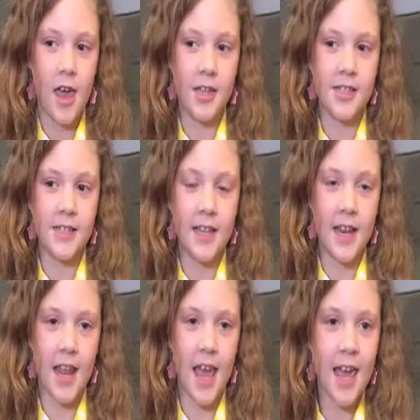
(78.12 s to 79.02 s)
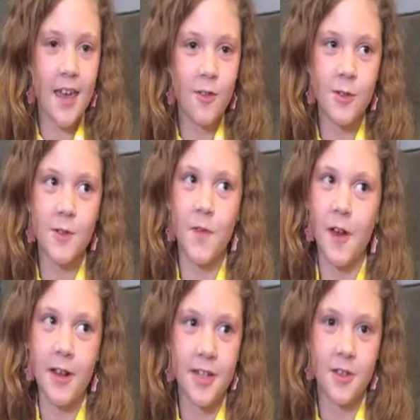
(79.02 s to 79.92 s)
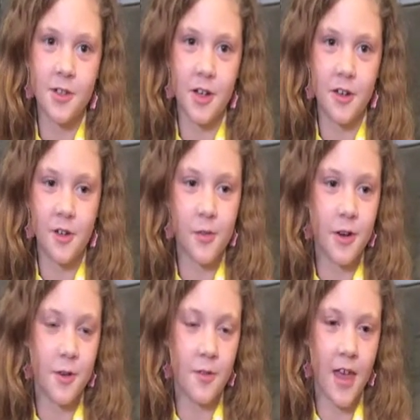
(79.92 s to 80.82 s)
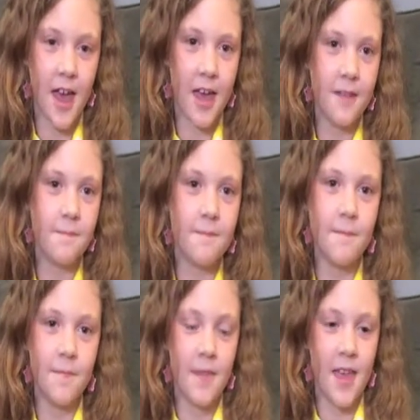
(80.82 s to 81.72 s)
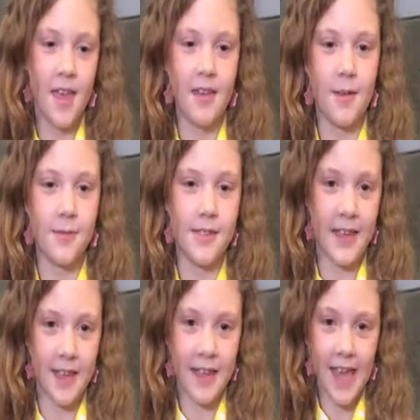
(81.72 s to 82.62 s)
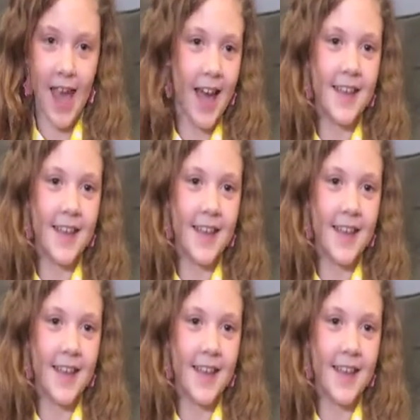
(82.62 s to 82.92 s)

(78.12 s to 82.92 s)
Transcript: And she said, "Hey, there's a fairy tale trail. You want to do that?" And I was like, "Yeah."